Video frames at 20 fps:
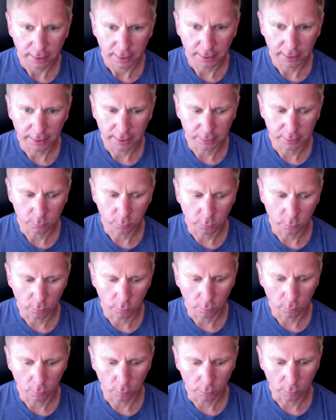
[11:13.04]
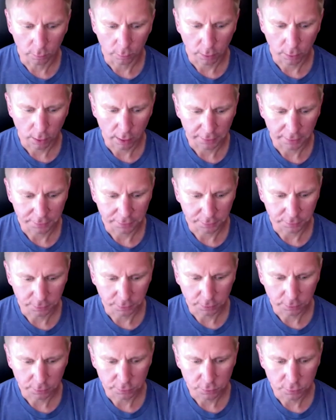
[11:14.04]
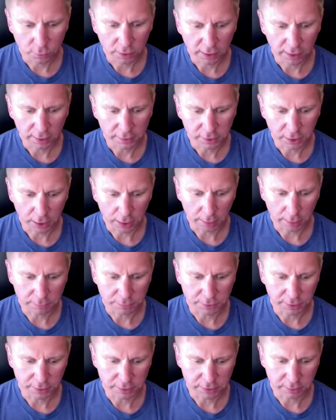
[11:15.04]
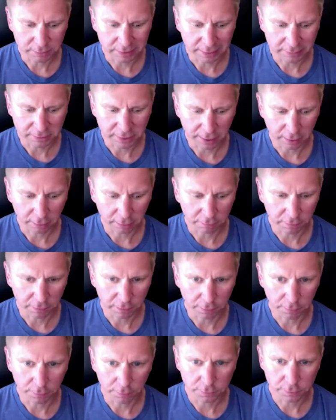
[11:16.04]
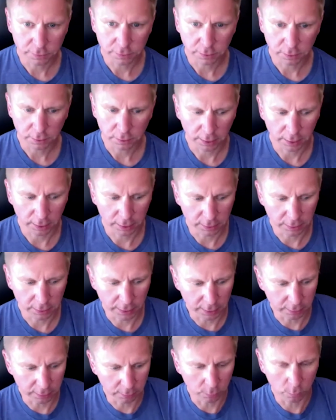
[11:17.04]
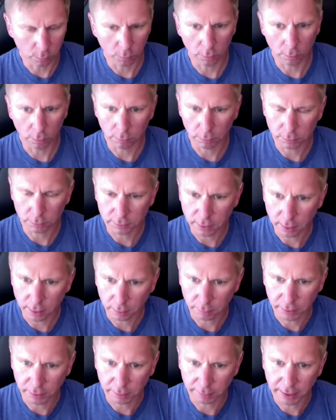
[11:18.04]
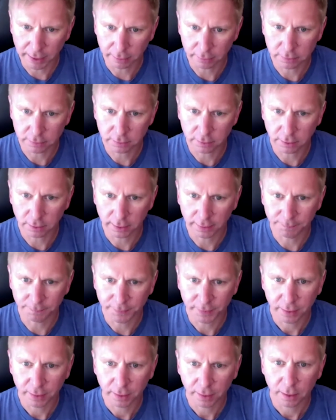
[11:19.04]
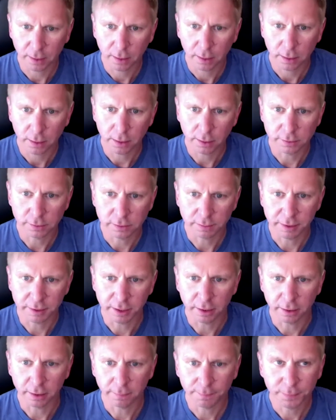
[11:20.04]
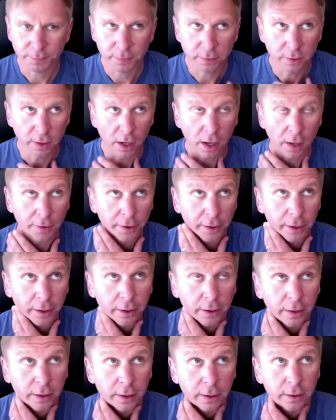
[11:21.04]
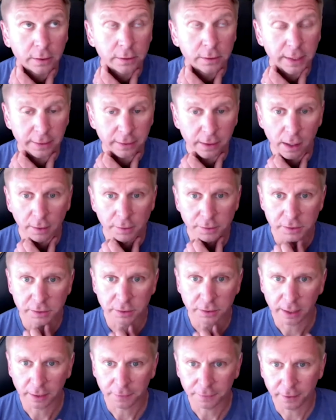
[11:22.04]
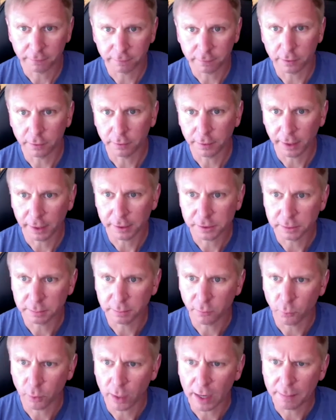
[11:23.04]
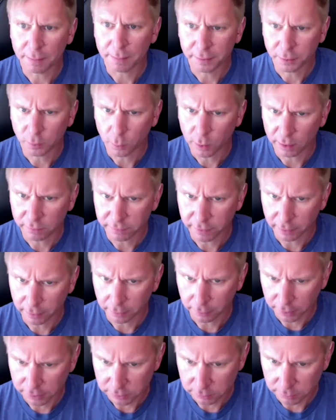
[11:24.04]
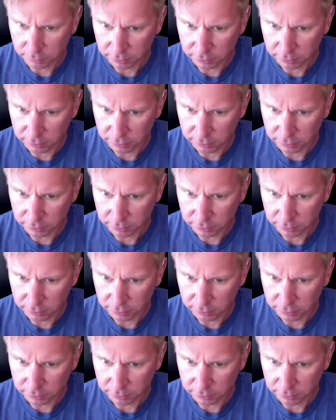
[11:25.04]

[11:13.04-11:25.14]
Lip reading: And we'll call it the two key terms that sometimes get confused, and then we'll talk a bit about some of the other technologies that are out there for locationing before we hop into Wi-Fi location.